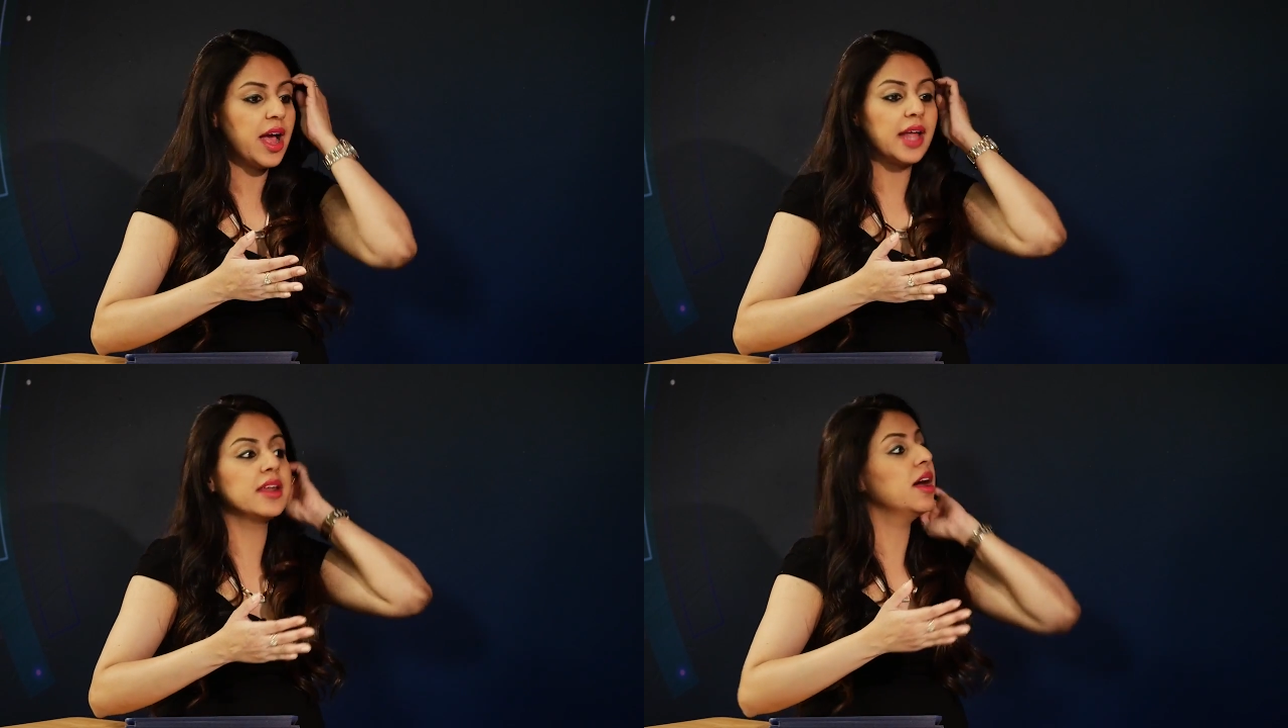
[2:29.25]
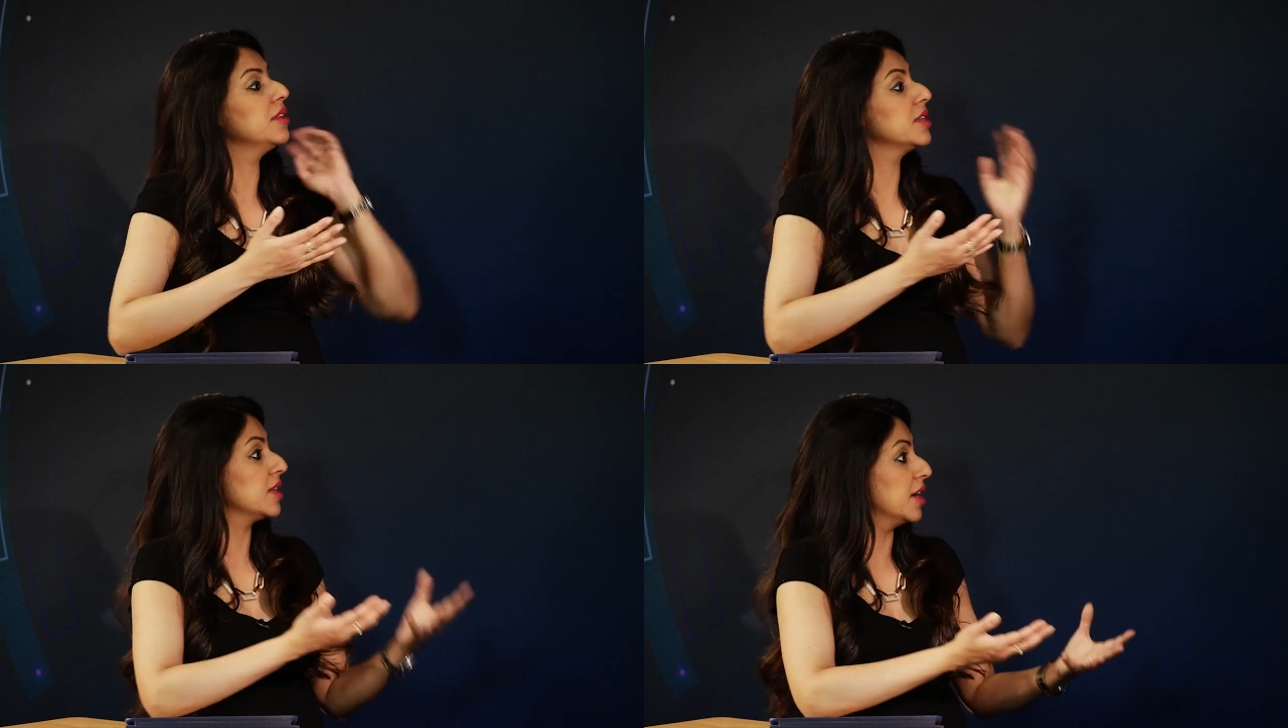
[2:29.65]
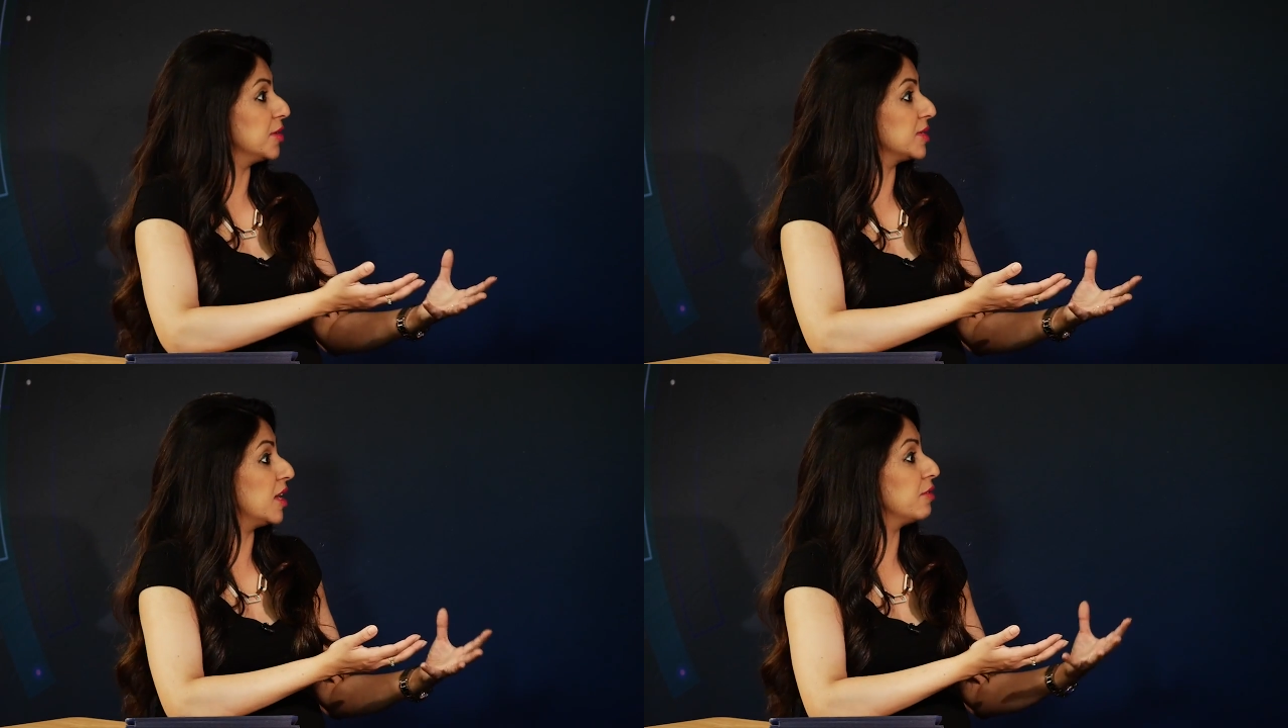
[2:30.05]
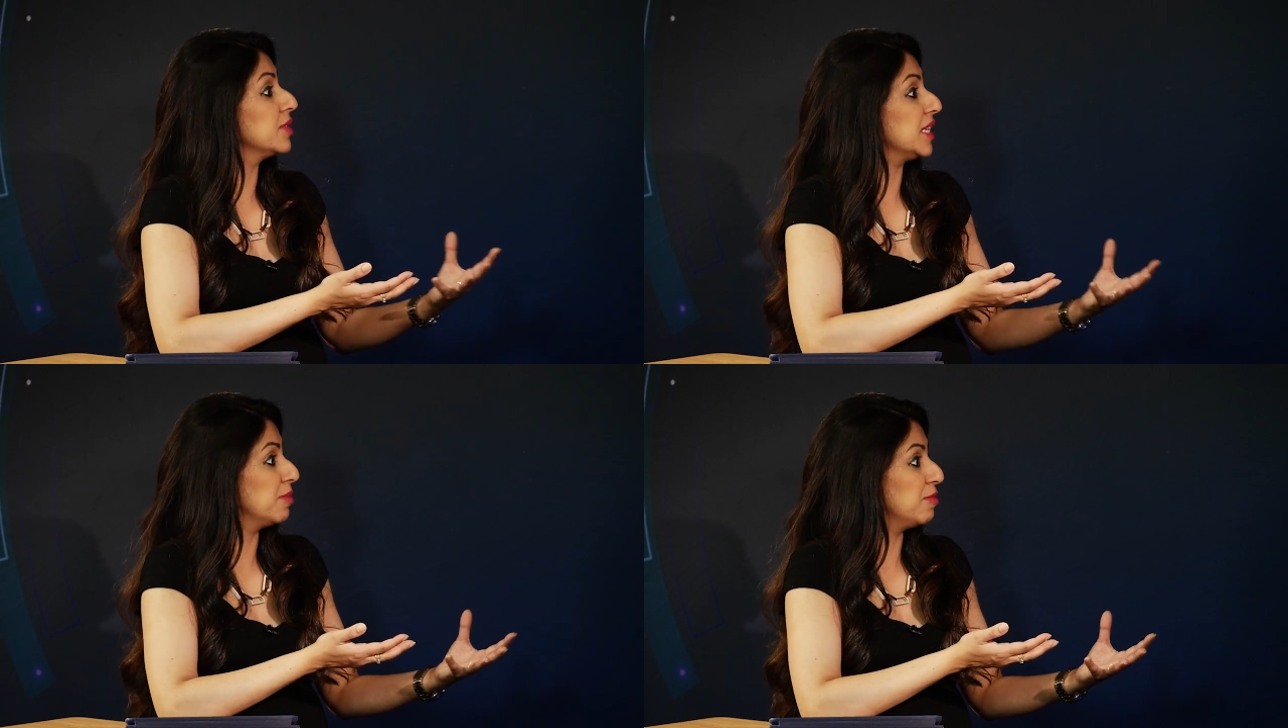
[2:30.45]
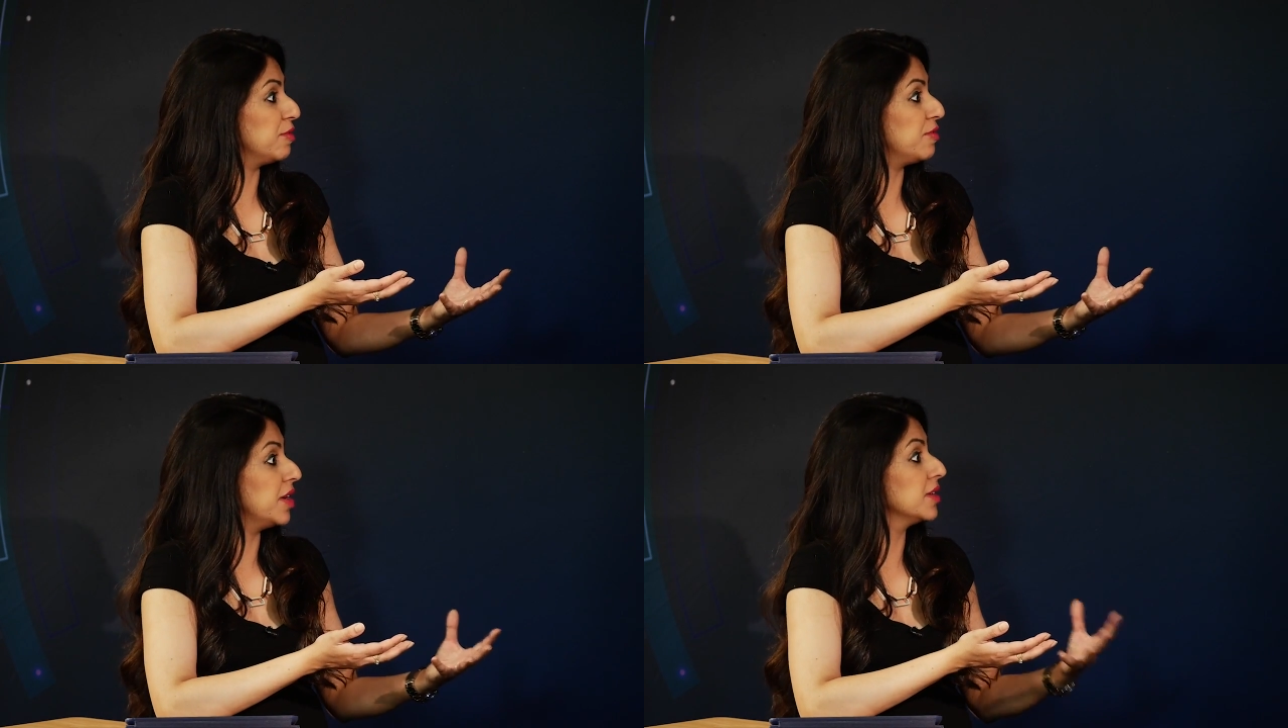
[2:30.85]
And then others like yourself and some of
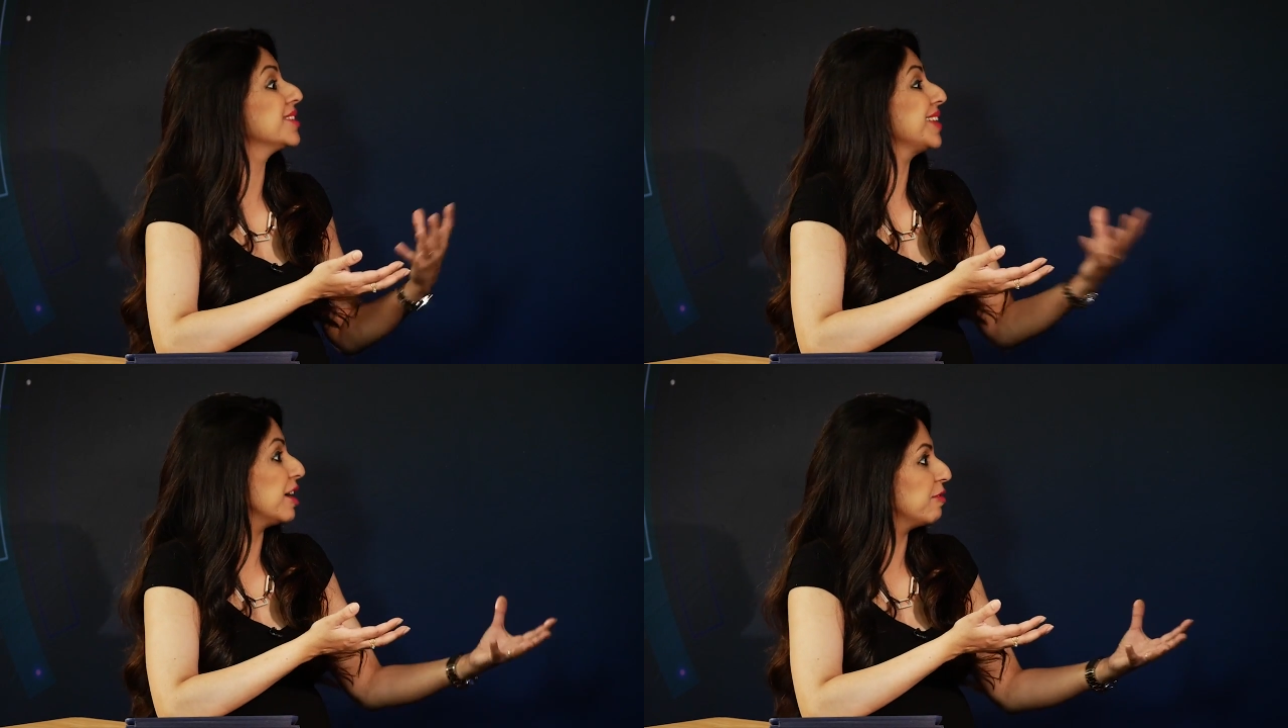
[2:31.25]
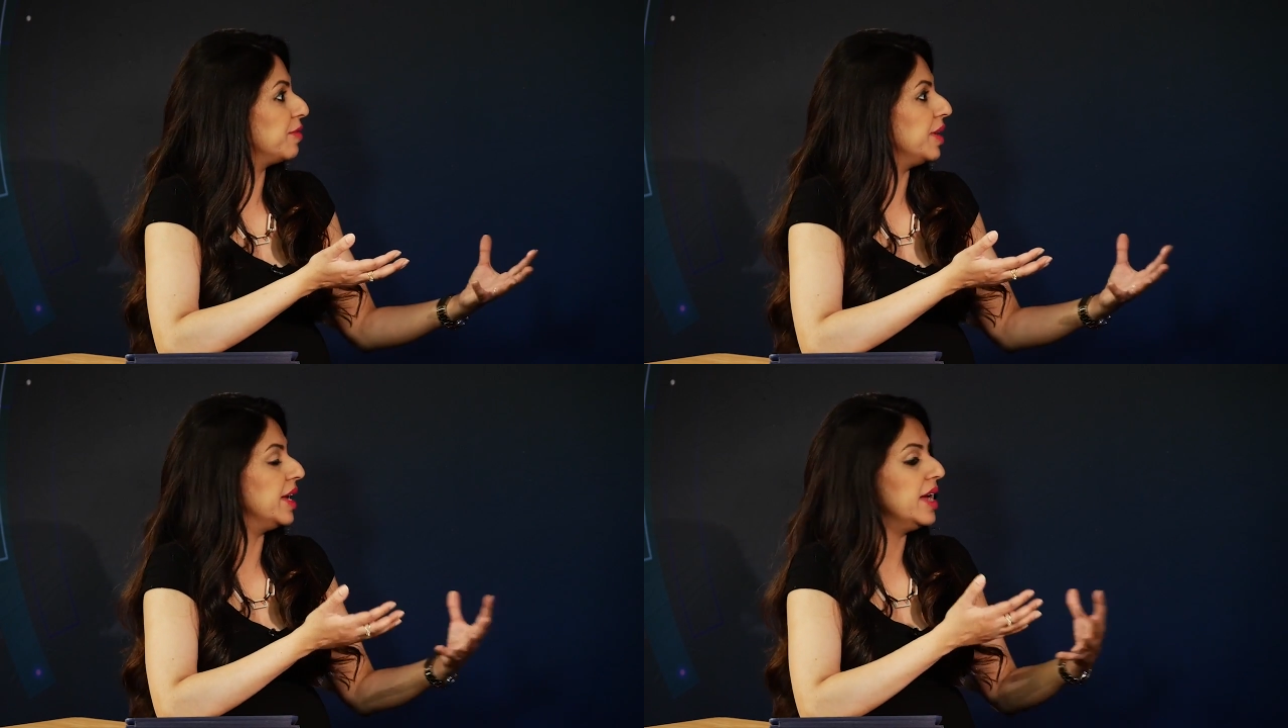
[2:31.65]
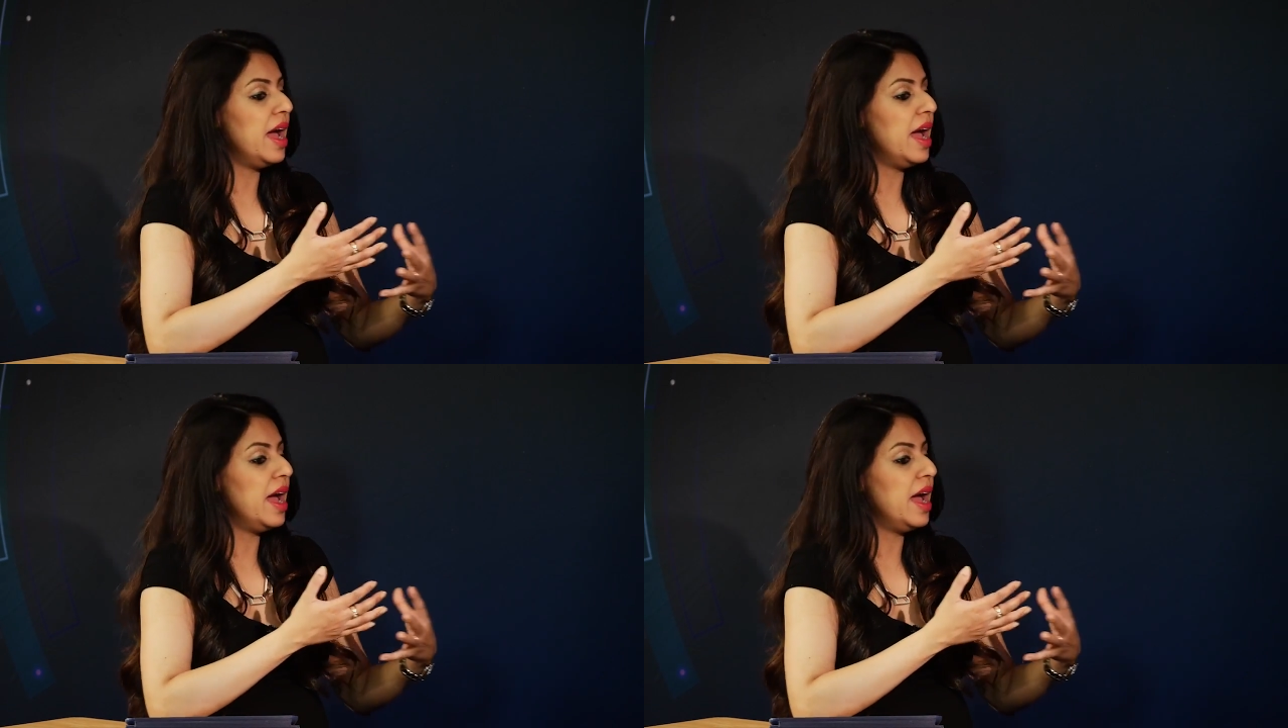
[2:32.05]
your friends, thankfully,